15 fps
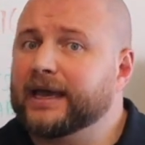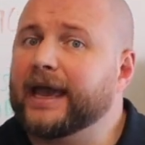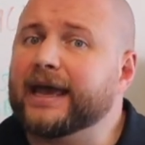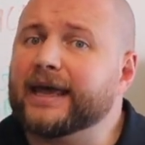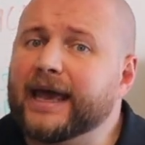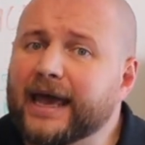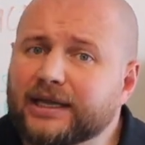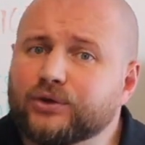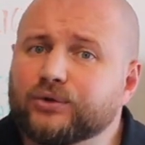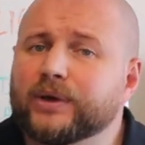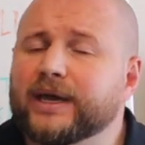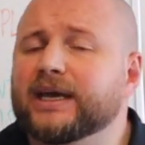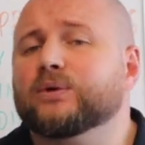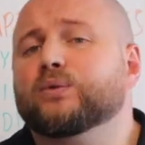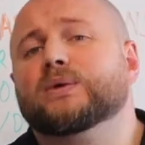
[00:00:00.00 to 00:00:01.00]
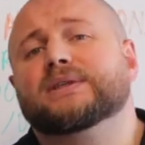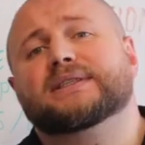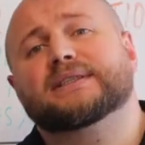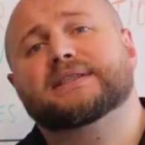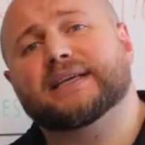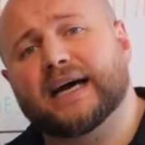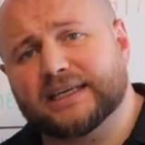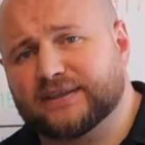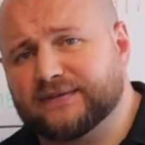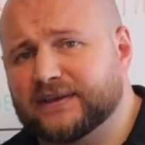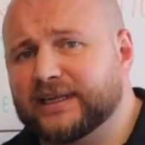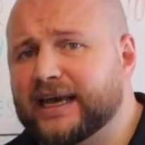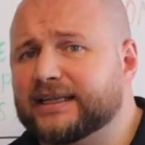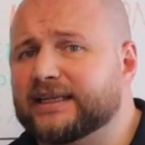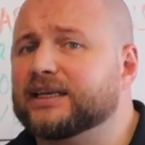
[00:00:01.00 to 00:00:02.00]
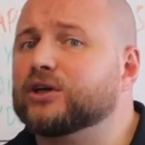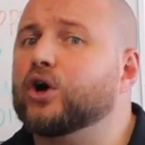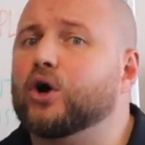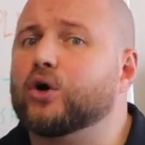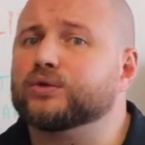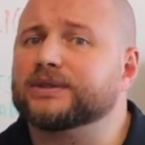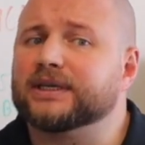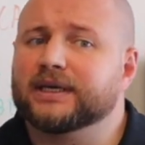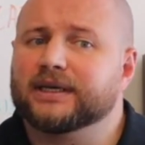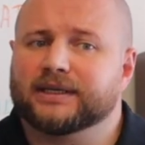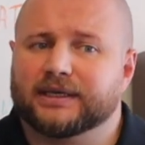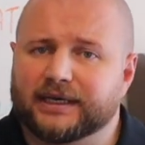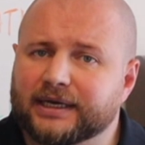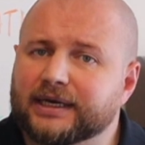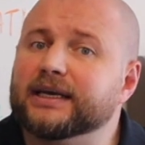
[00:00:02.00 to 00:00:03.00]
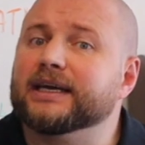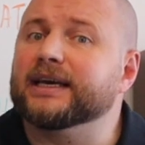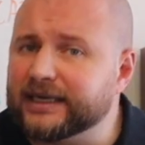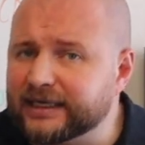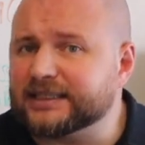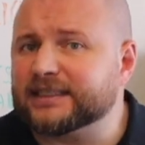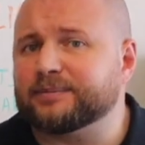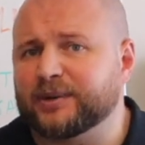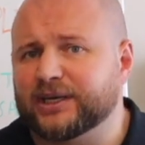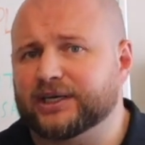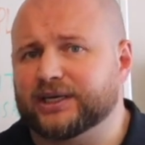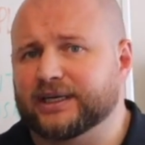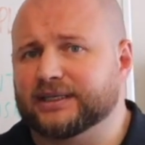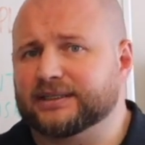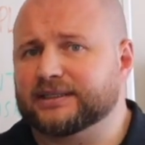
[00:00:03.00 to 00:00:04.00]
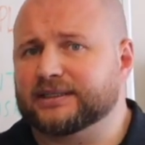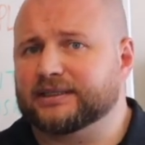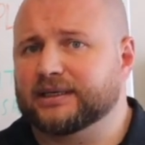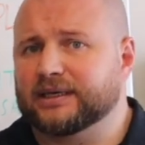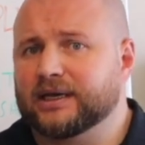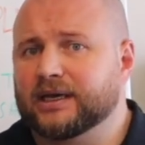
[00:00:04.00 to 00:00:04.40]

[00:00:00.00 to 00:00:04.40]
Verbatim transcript: And hand to hand with size of an athlete goes an experience.